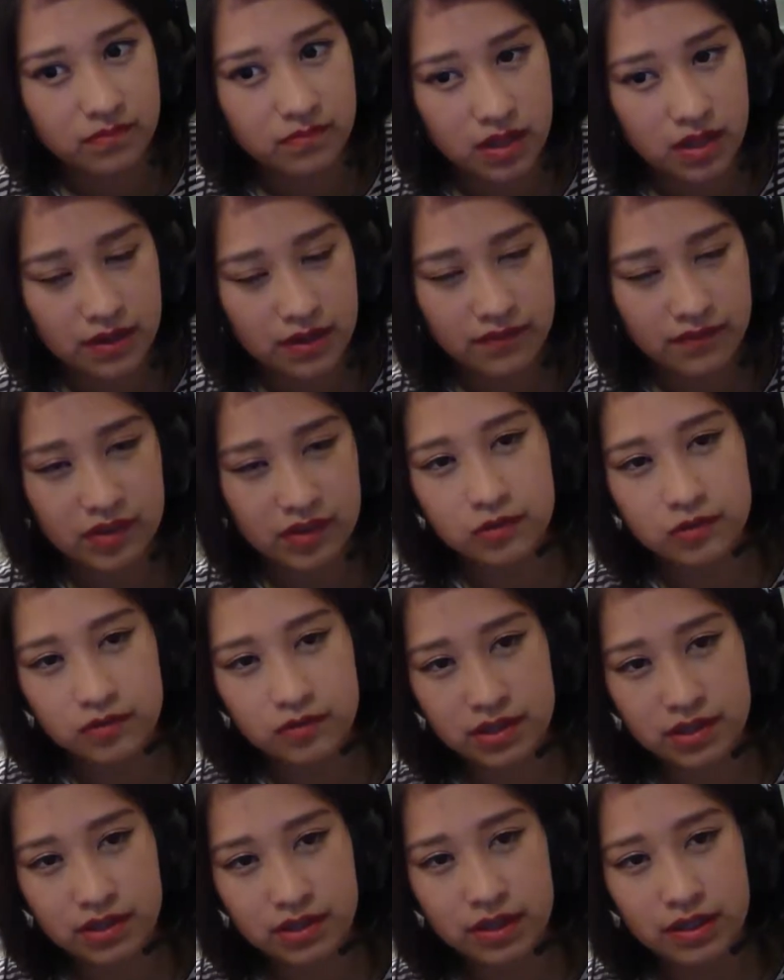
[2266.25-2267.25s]
If there's one
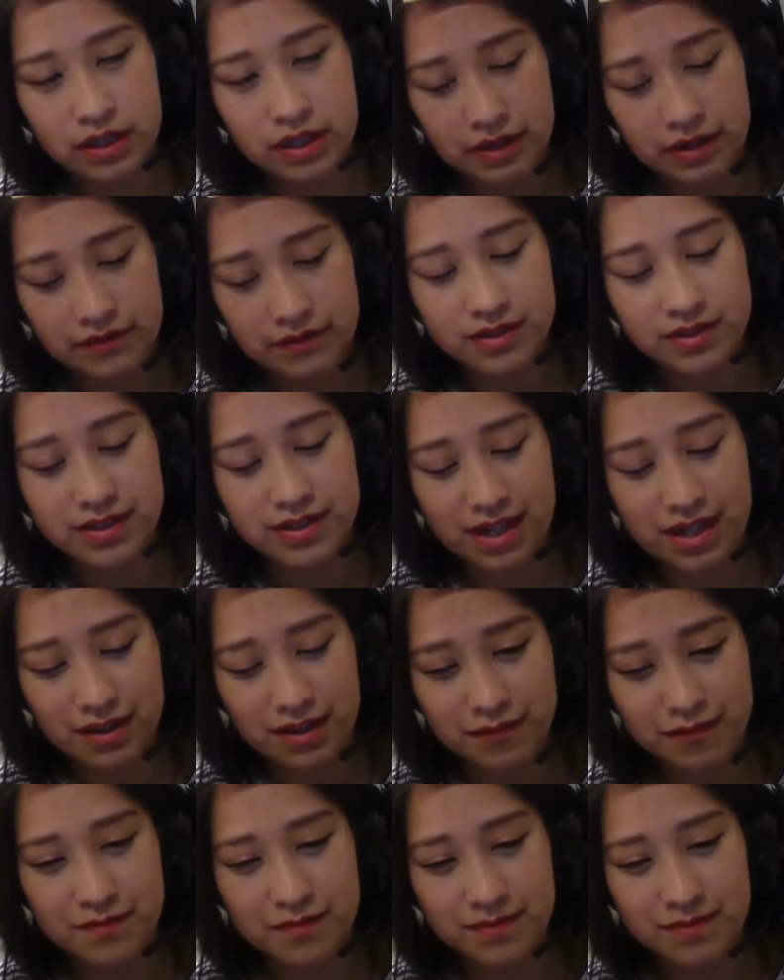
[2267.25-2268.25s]
thing that you have to take
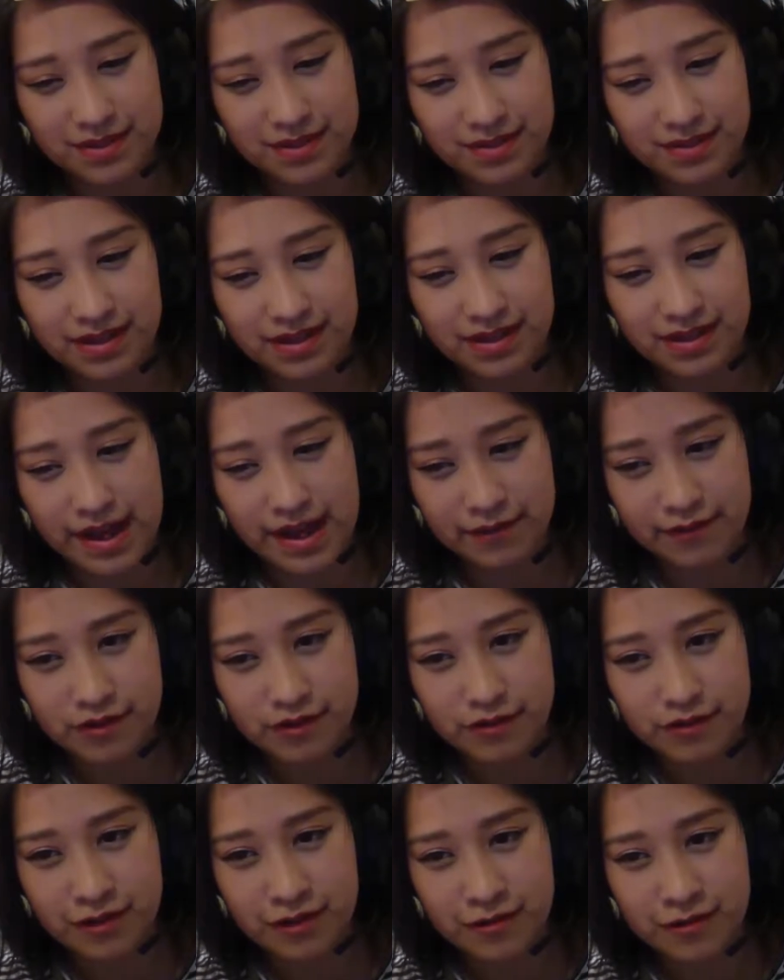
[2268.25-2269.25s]
from this live
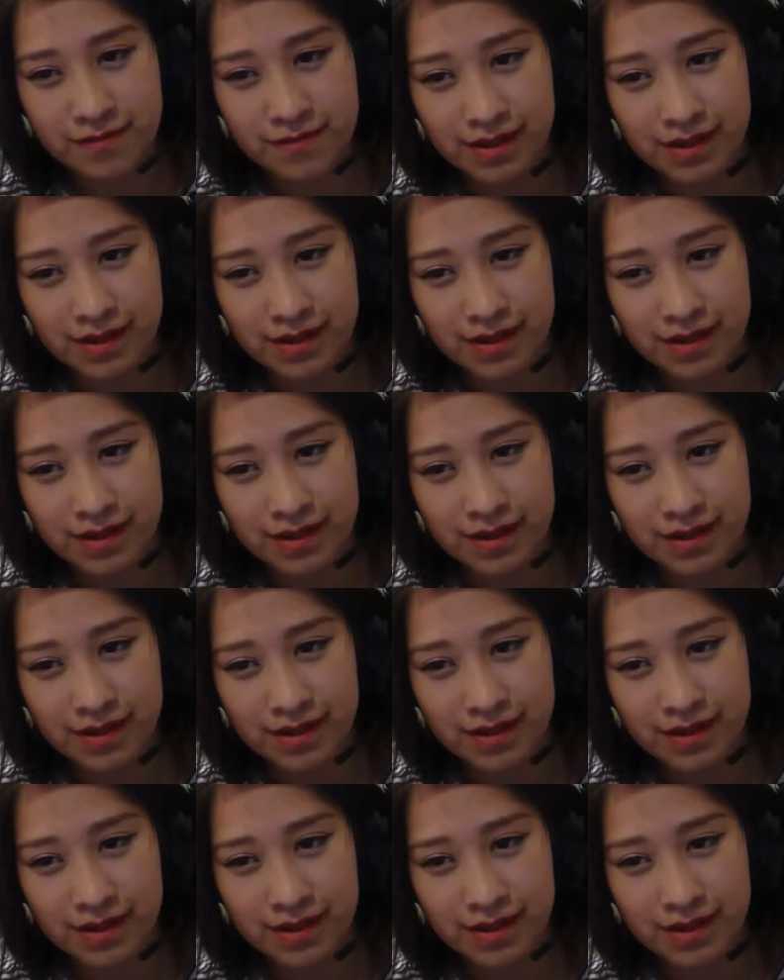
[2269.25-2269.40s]
stream,